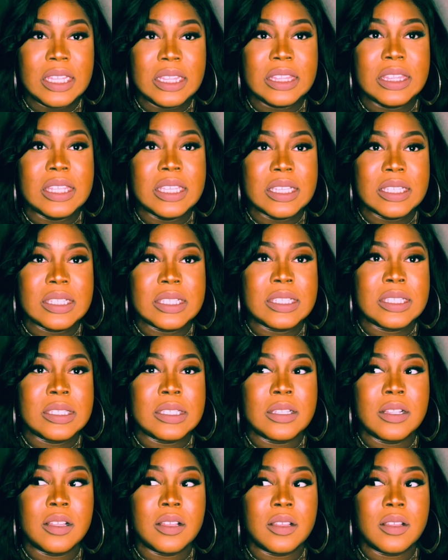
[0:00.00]
this
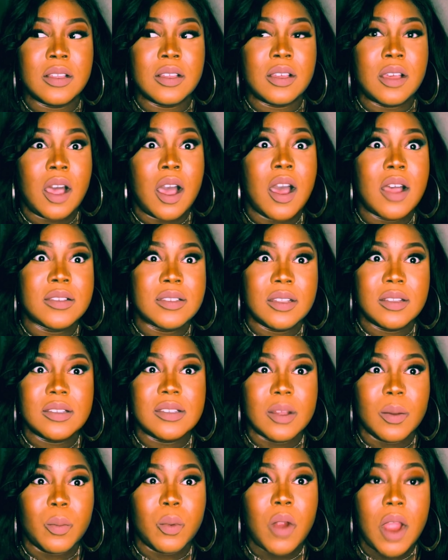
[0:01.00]
causing
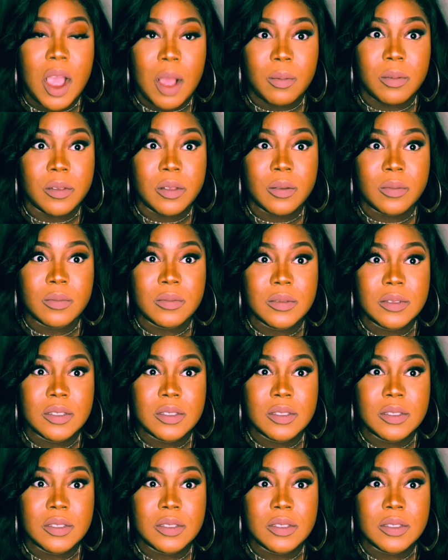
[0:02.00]
some problems.